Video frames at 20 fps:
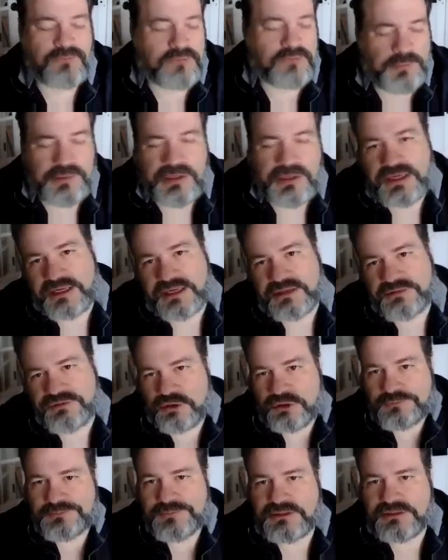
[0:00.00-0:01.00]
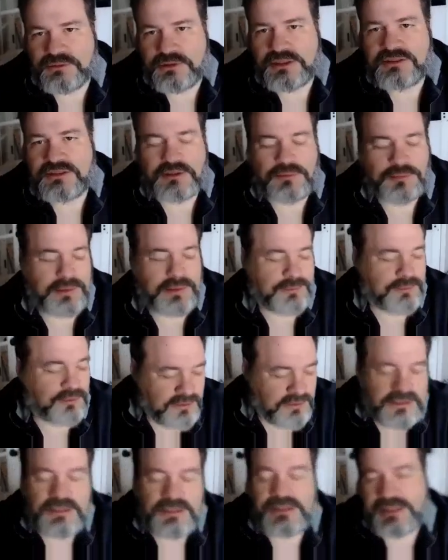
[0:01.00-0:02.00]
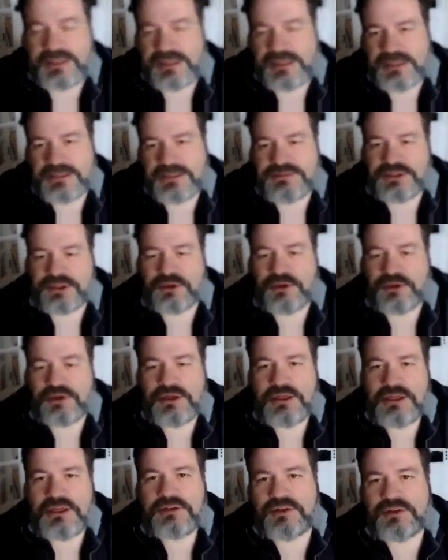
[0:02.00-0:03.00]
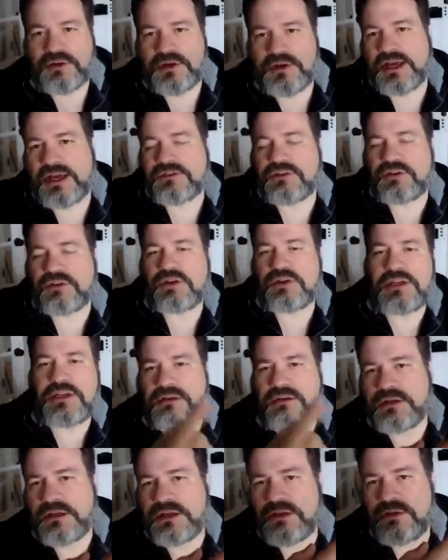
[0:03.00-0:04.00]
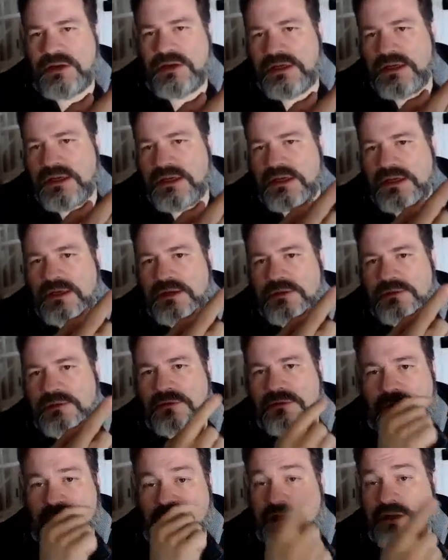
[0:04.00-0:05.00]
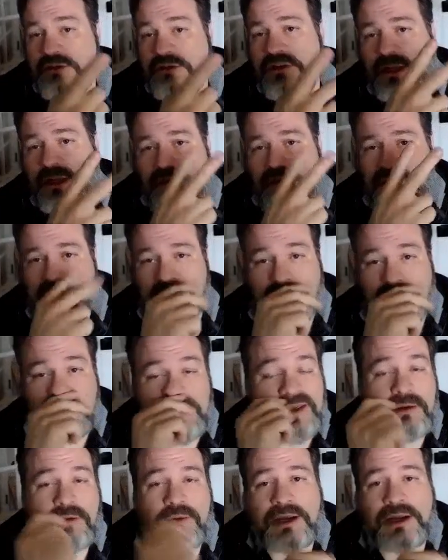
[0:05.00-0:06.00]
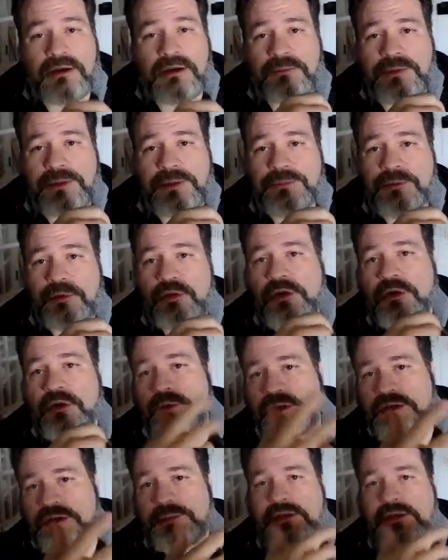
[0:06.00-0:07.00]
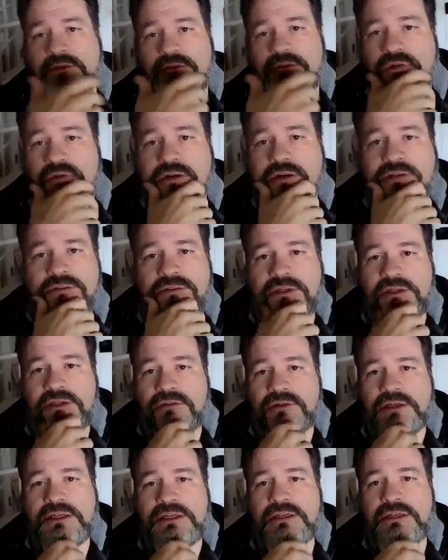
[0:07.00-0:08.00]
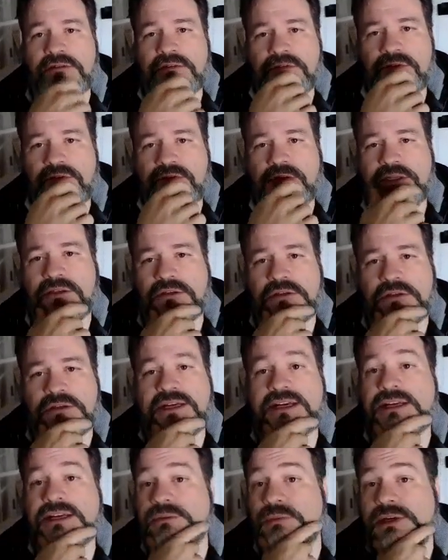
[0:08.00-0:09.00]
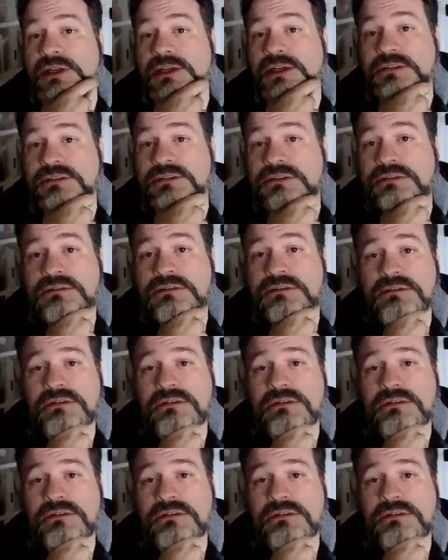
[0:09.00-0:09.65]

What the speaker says: Don't be an asshole. That's what I tell people. Yeah. So you need a challenge. You need to be around people who are willing to be constructively critical. And what else?